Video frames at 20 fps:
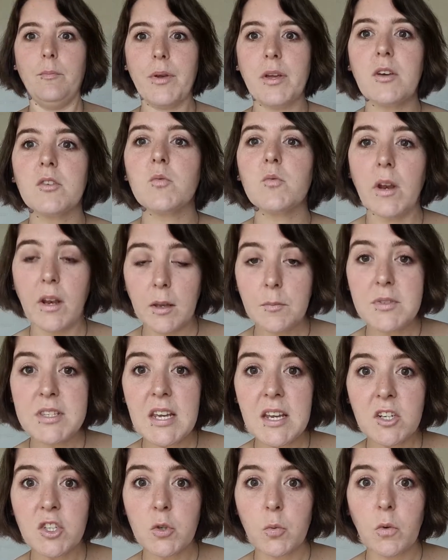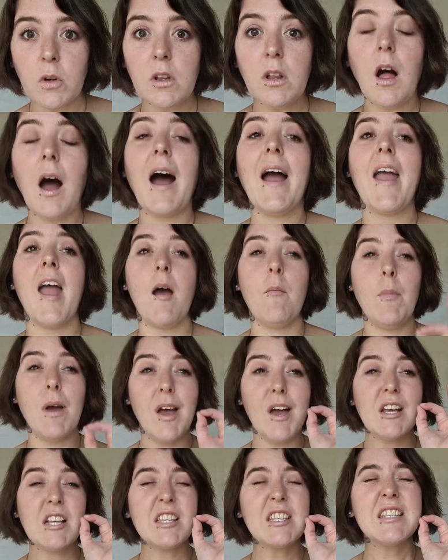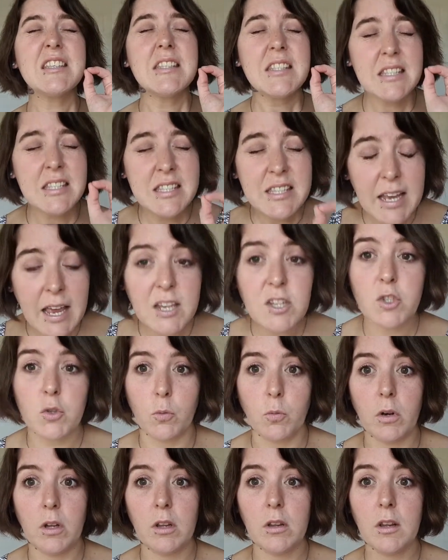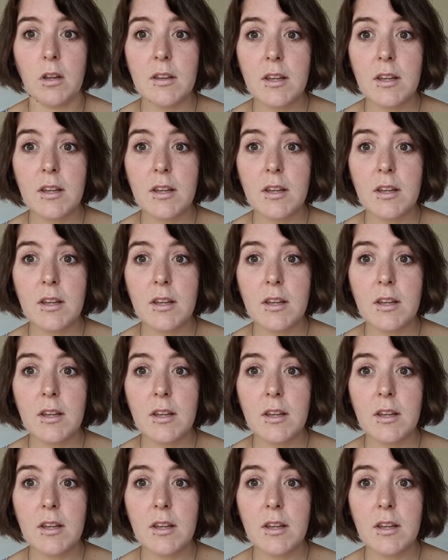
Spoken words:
Because when I'm sexual, I am sexual.